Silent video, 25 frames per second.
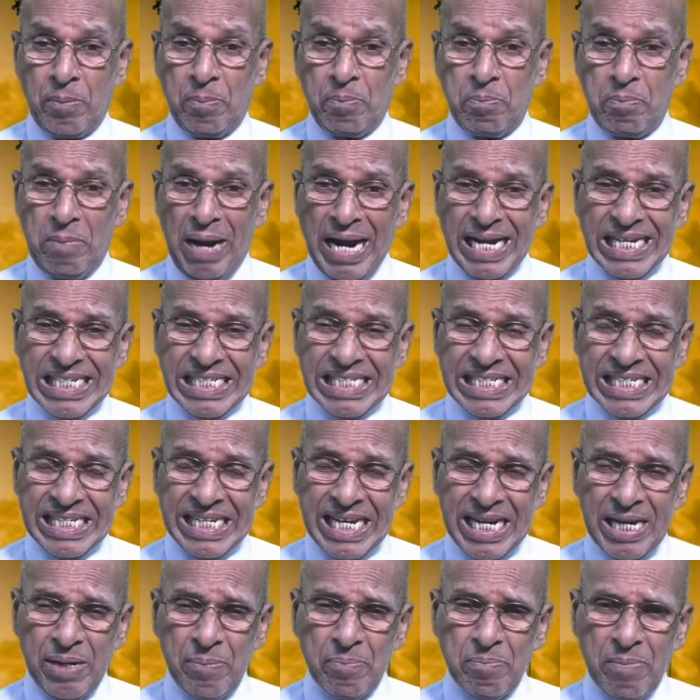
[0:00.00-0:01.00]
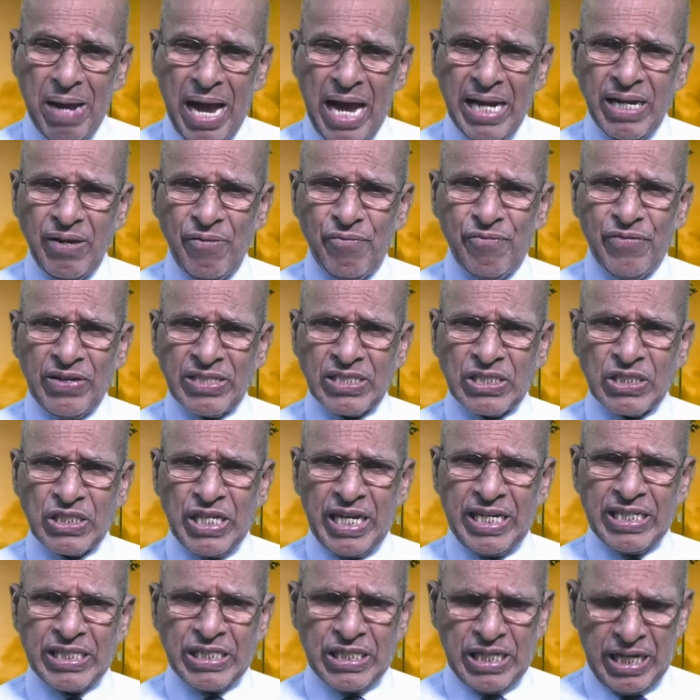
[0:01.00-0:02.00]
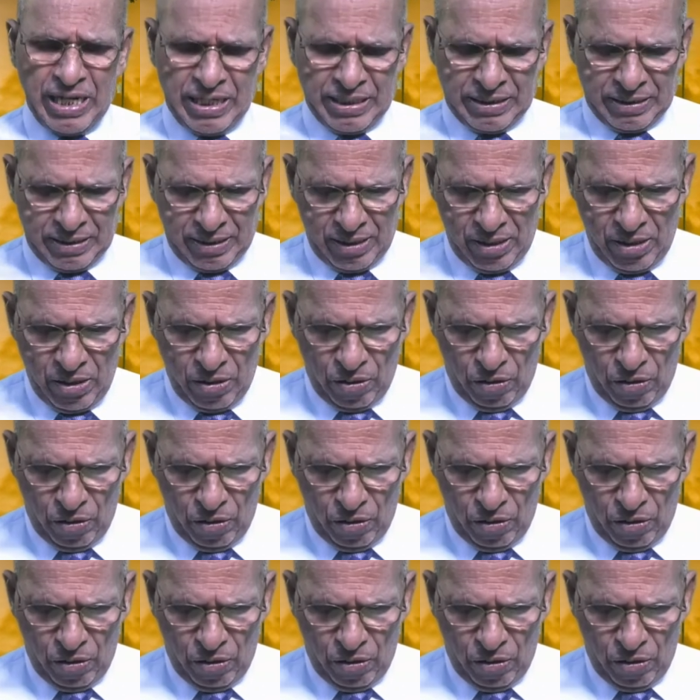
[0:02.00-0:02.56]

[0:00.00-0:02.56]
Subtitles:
mighty manifestation